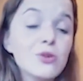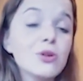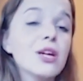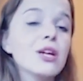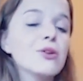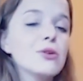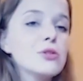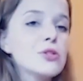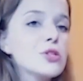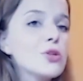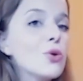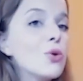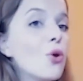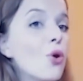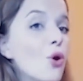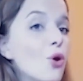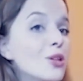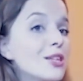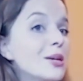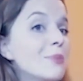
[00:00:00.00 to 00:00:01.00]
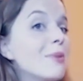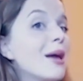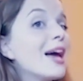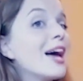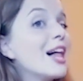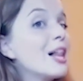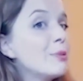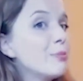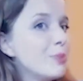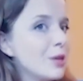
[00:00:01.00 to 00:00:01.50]
You can also call them
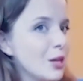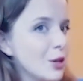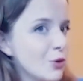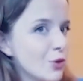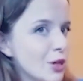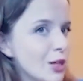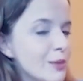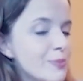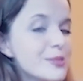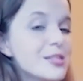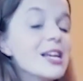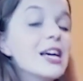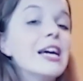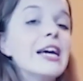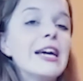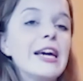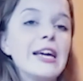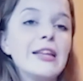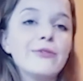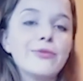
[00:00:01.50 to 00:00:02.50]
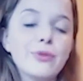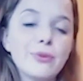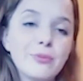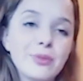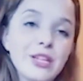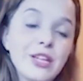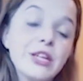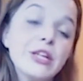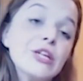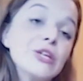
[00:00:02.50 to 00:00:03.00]
helping verbs, and
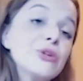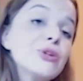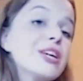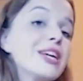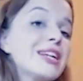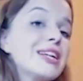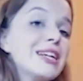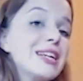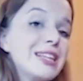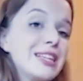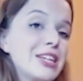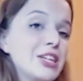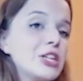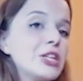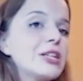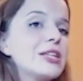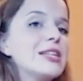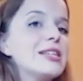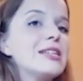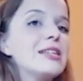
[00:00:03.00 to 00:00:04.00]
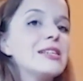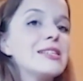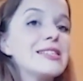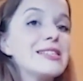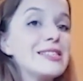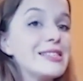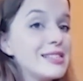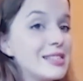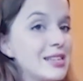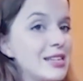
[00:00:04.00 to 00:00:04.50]
from there you can clearly
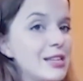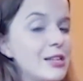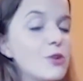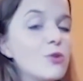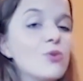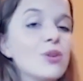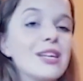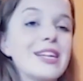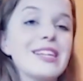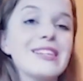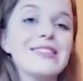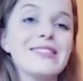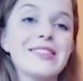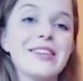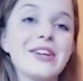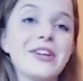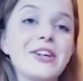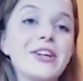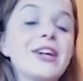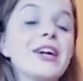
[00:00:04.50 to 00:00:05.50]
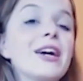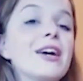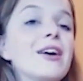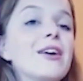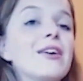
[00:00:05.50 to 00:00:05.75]
see what is their